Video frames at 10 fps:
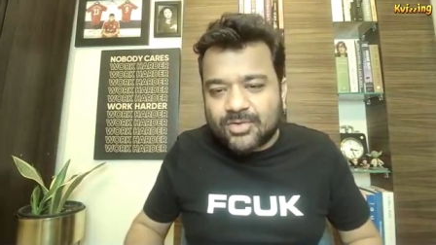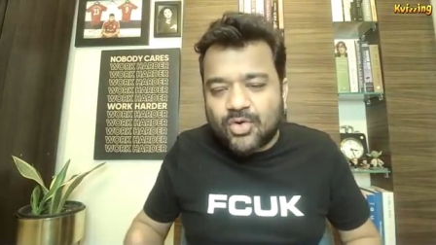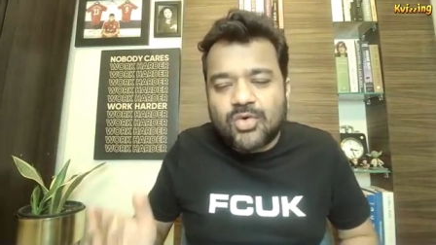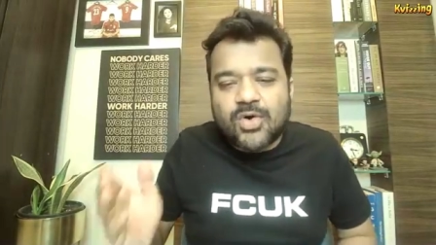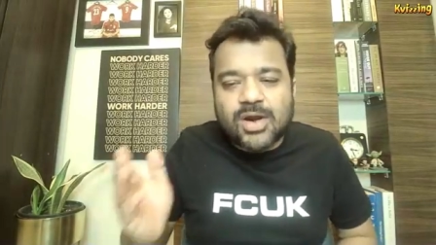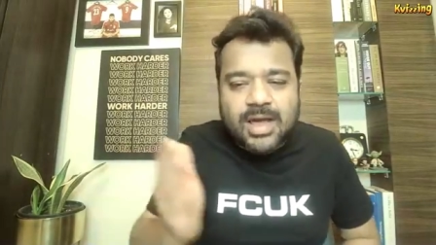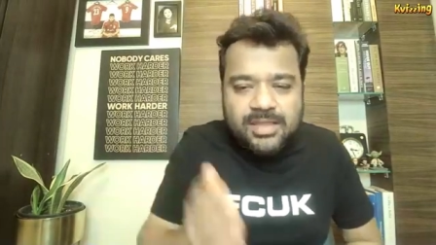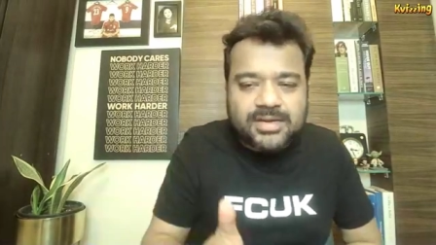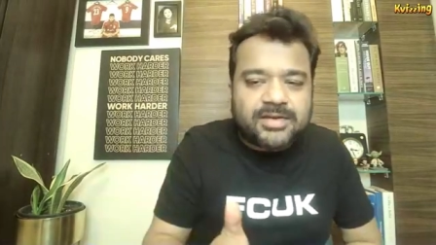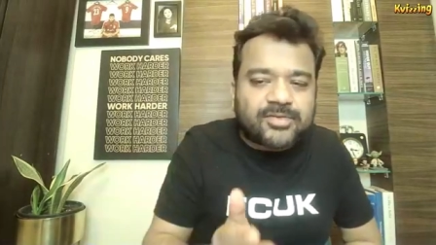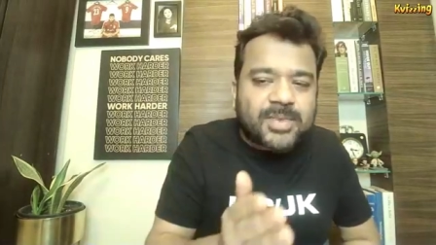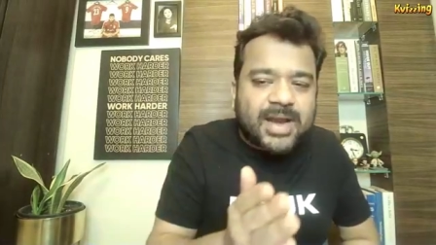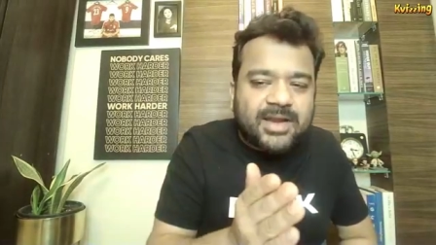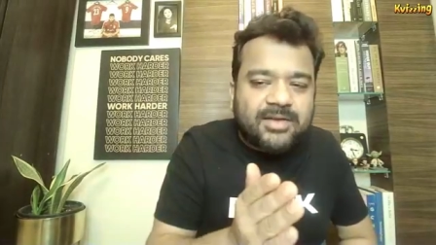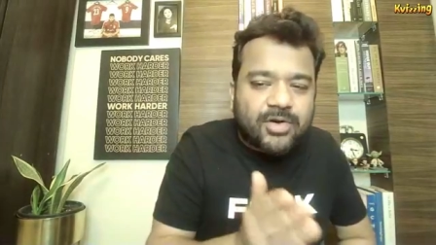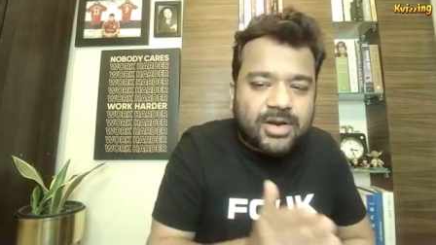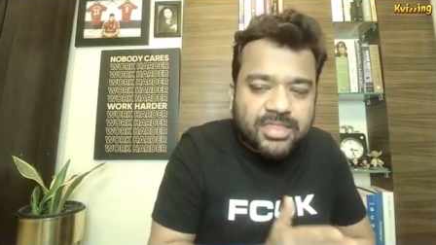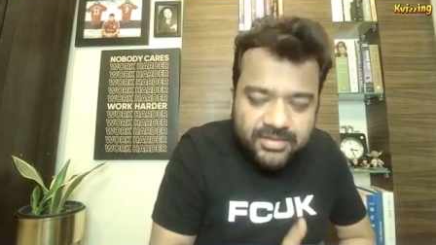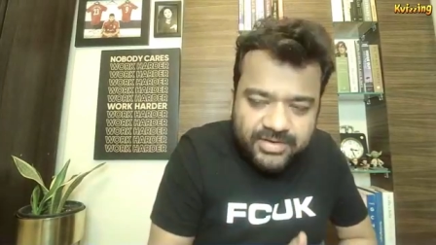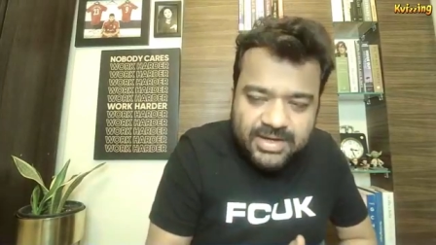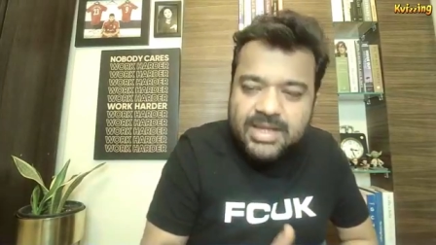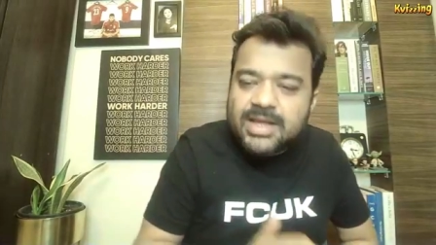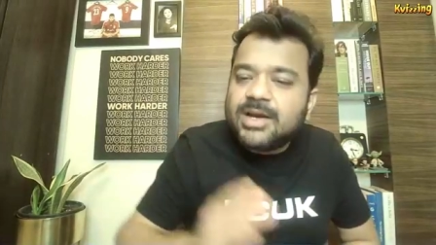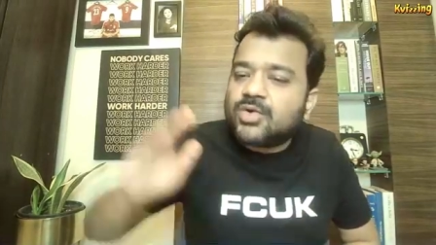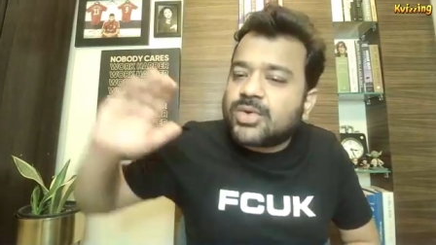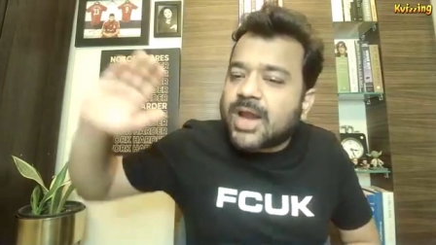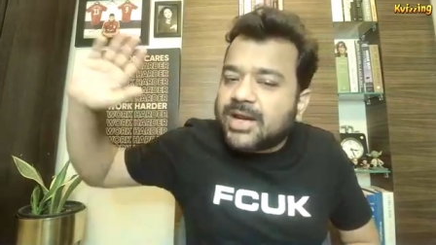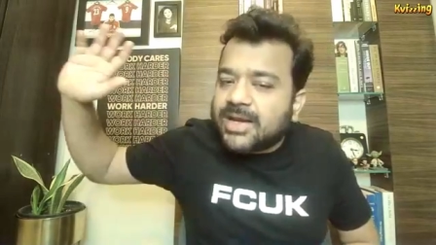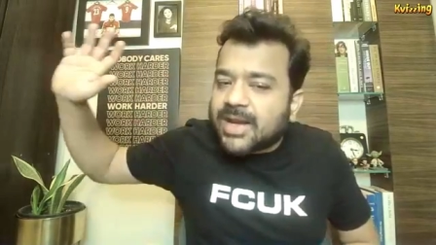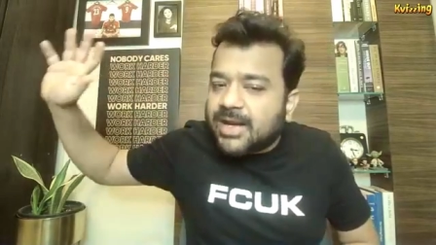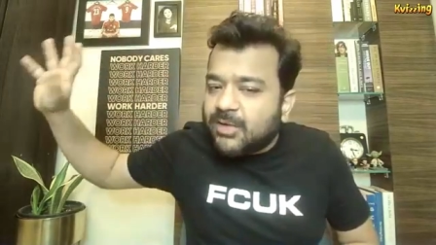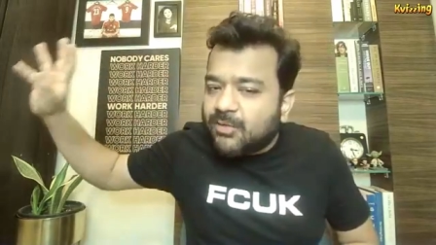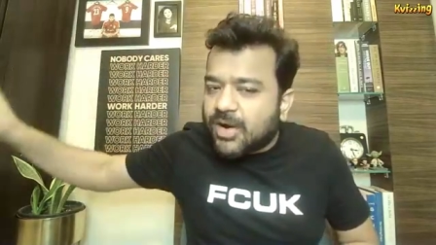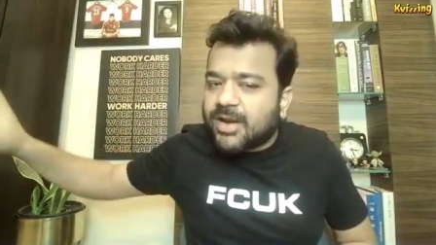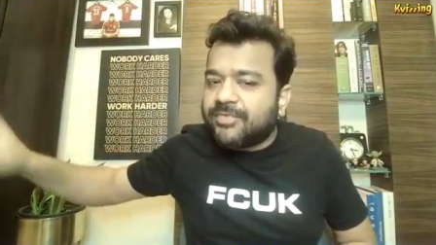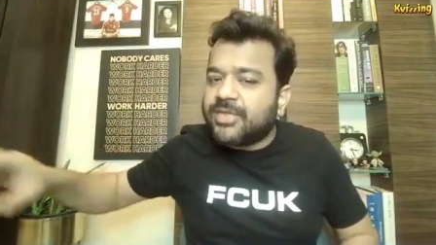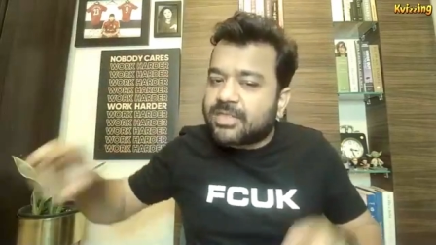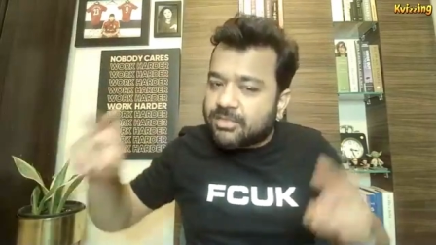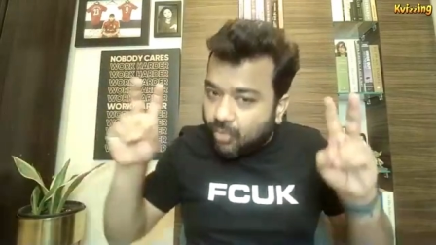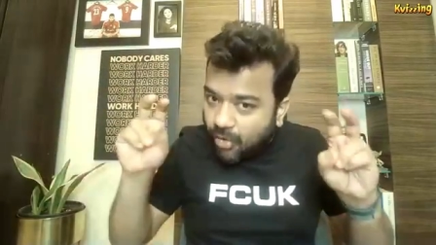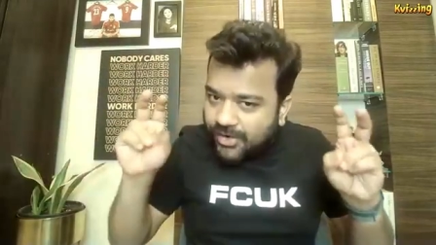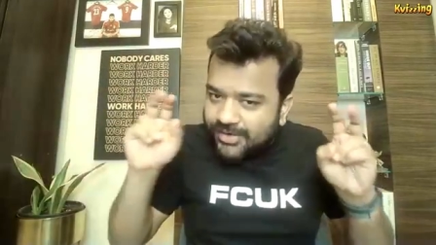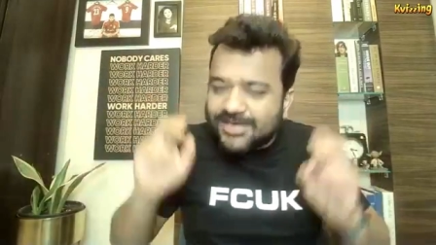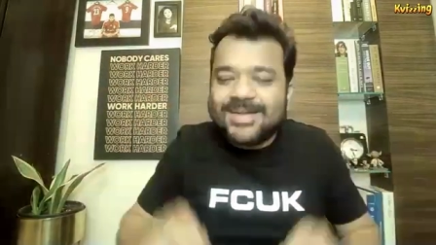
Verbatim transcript: Cold War lasted from 1947 to 1991. This war